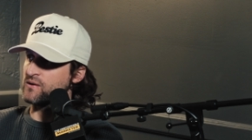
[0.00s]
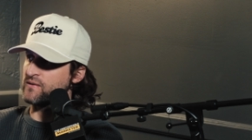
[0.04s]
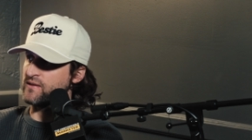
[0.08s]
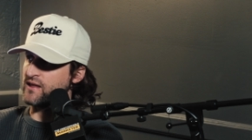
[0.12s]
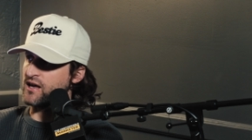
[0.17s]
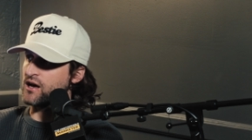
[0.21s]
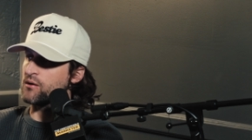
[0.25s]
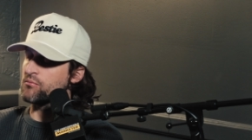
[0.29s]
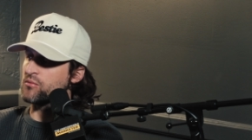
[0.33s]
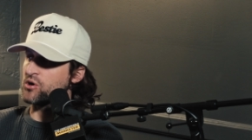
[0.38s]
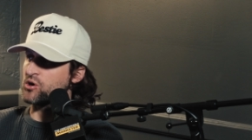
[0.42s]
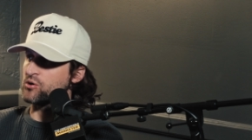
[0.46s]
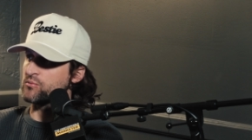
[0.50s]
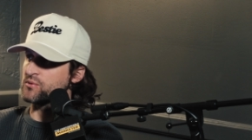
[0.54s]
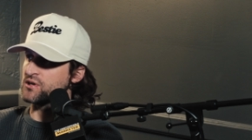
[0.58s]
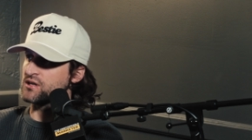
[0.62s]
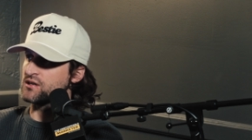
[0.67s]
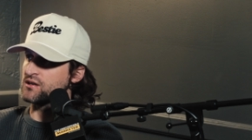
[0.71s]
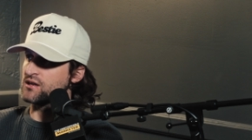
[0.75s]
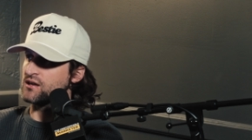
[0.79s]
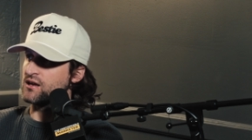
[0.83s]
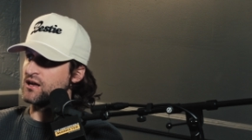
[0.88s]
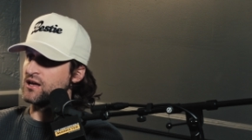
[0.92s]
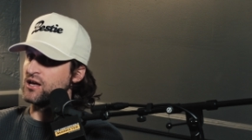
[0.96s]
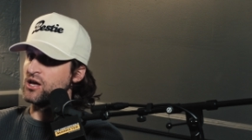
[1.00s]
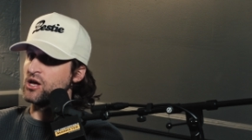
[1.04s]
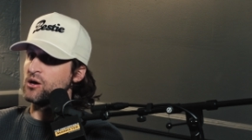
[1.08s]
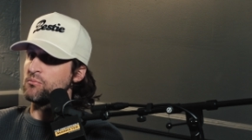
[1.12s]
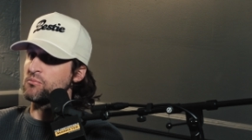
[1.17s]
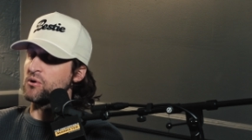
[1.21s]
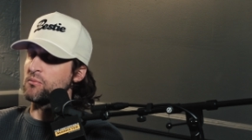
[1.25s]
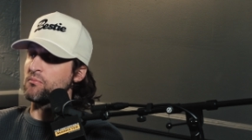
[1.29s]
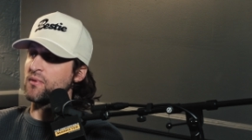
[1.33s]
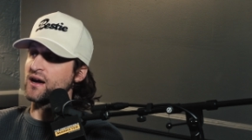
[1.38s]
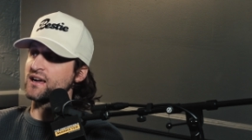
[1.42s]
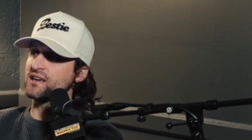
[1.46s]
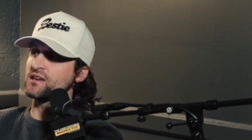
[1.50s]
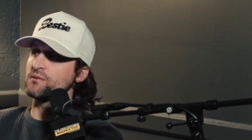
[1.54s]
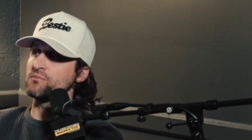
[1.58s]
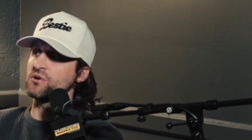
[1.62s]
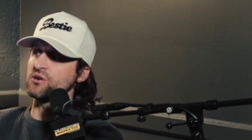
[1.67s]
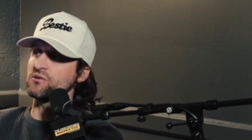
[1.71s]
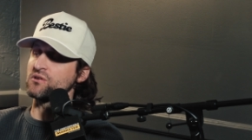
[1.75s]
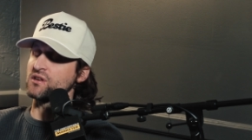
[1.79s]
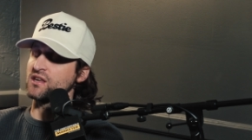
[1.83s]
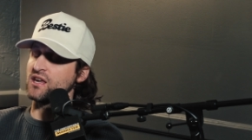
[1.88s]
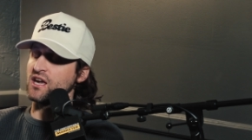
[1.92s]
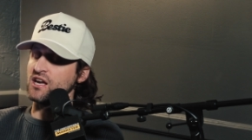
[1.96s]
in that moment, but my
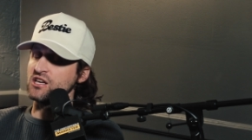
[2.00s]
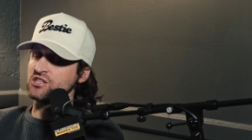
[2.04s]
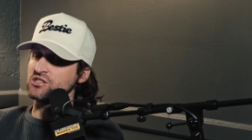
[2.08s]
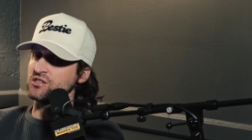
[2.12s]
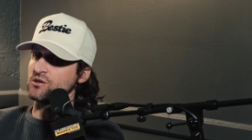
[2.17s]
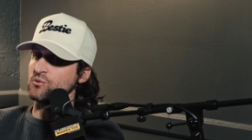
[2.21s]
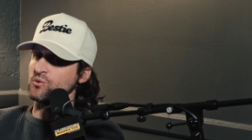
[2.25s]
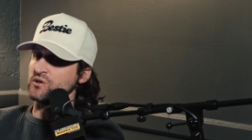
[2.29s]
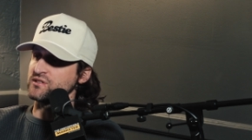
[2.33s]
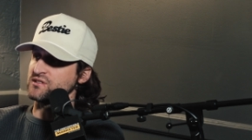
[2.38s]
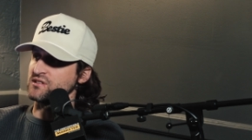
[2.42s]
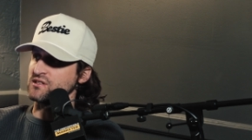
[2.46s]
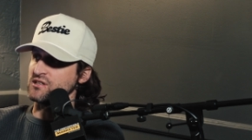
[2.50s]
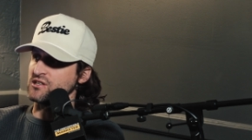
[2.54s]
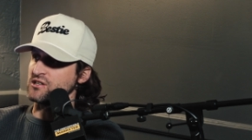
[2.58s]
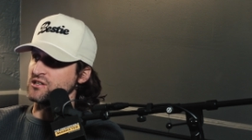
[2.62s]
communication wasn't